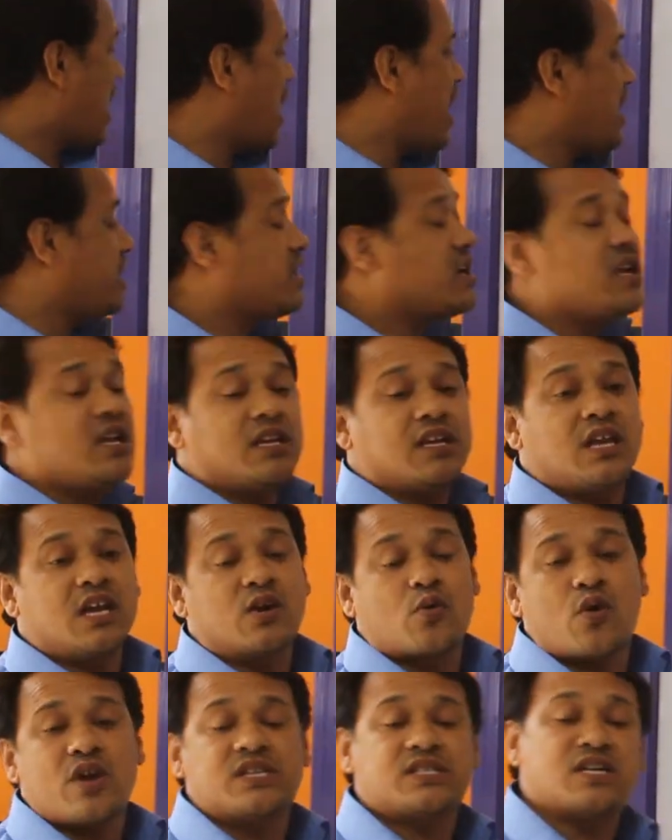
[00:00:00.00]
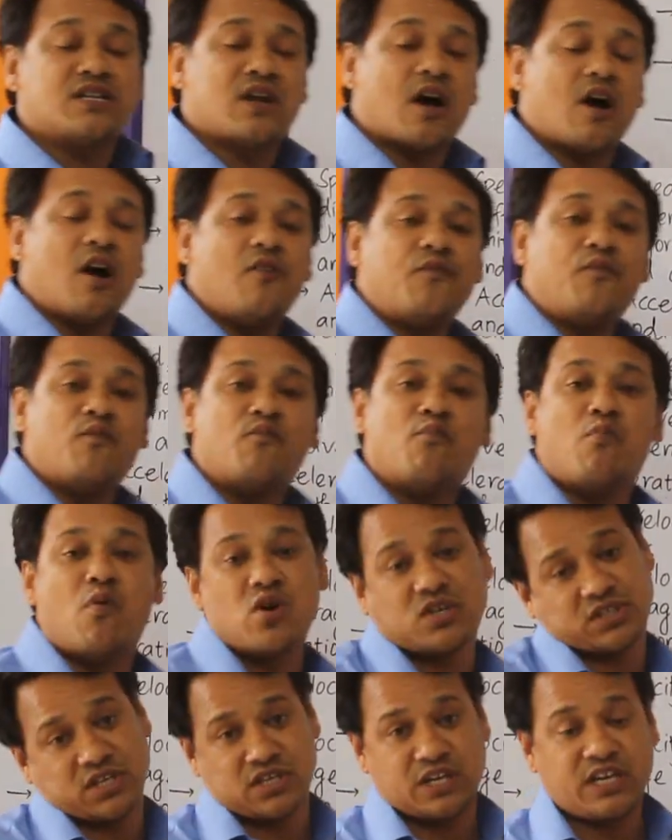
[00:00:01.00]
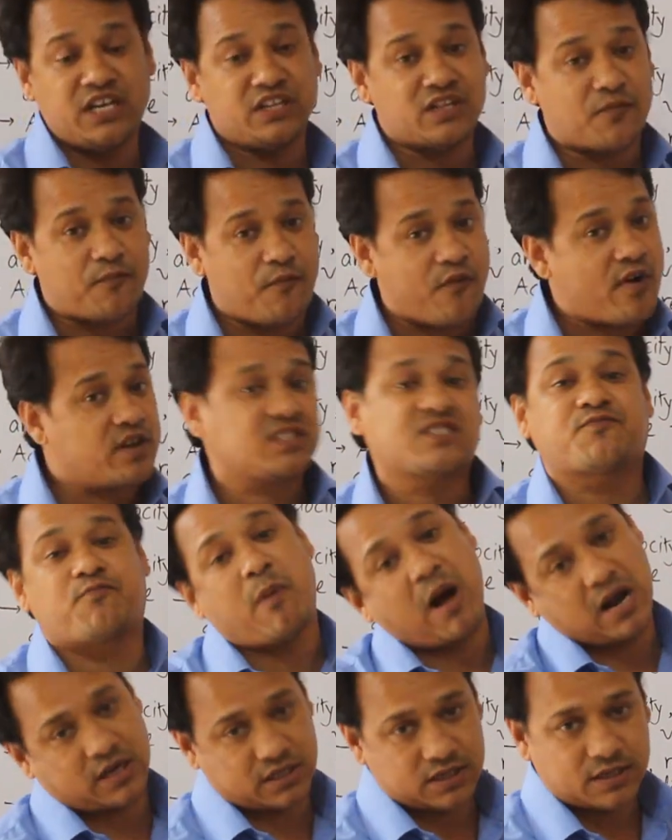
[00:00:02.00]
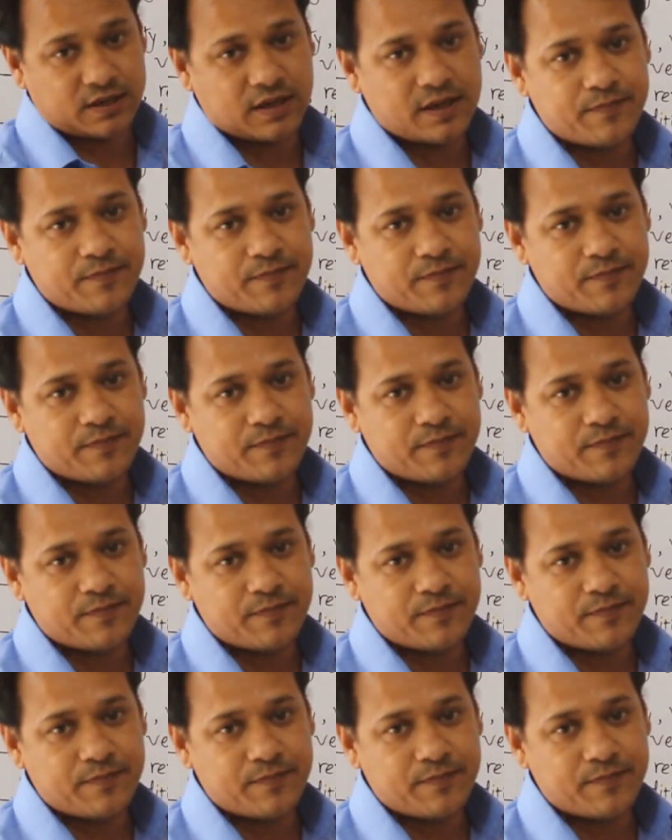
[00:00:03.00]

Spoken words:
and equation of motion in the first part.